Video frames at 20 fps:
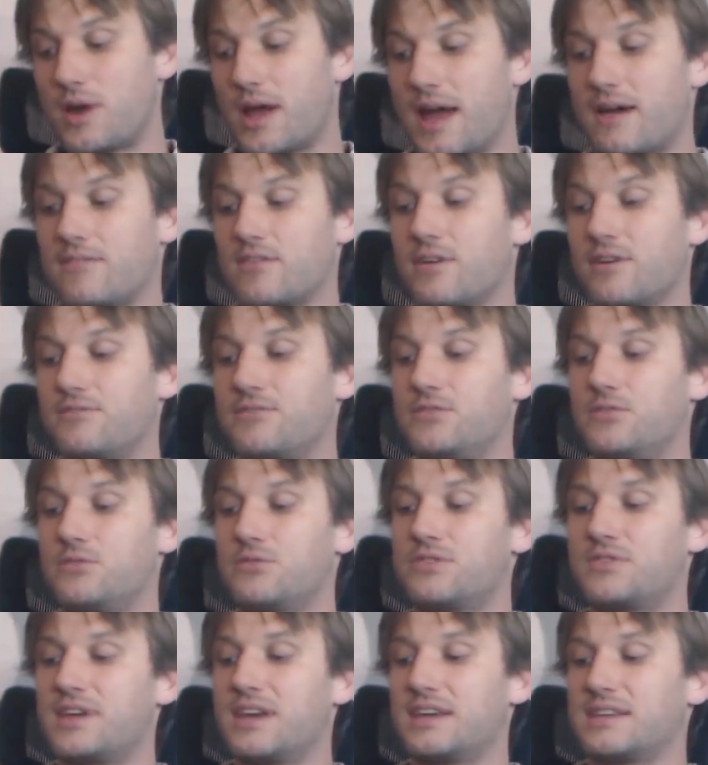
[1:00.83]
have a
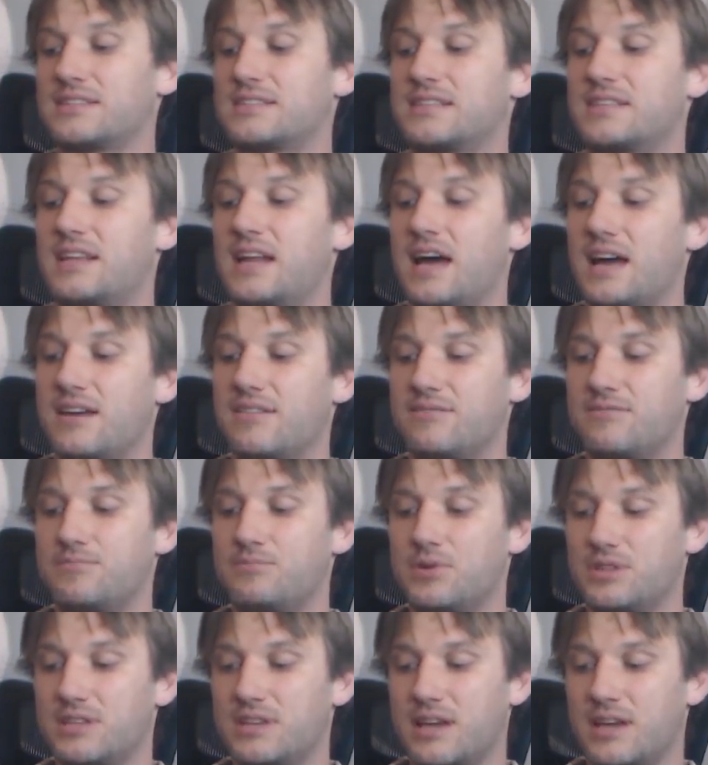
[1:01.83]
few things that I've
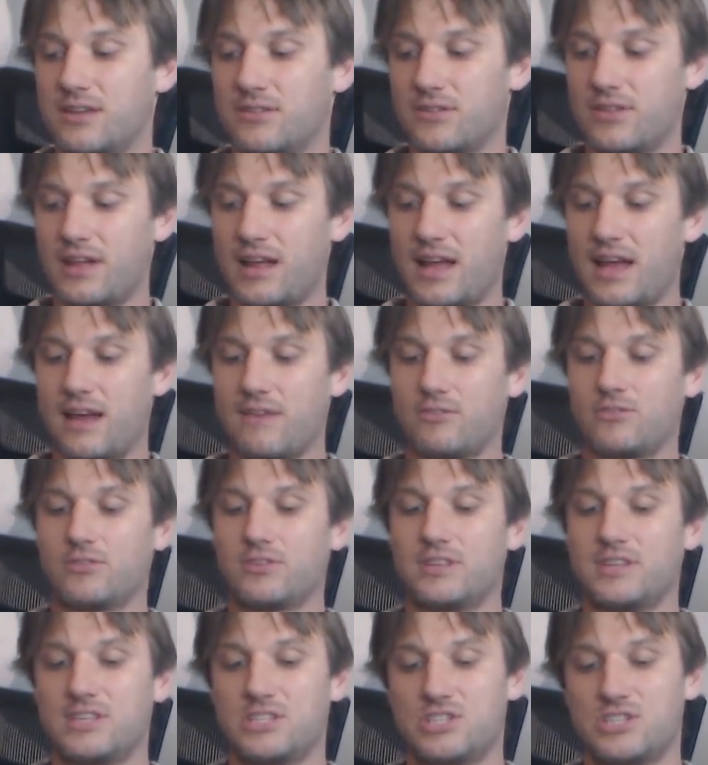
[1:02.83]
put together that I haven't
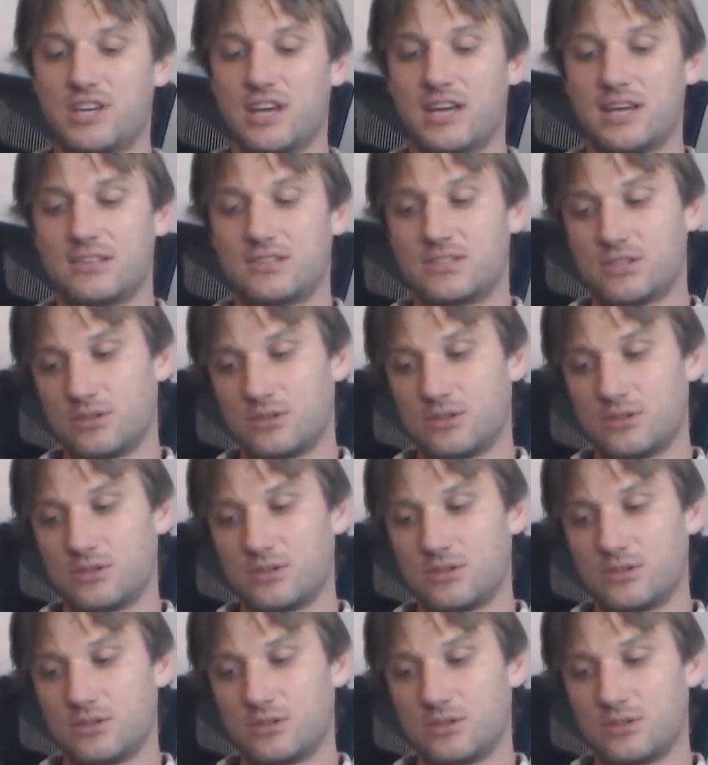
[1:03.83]
released yet.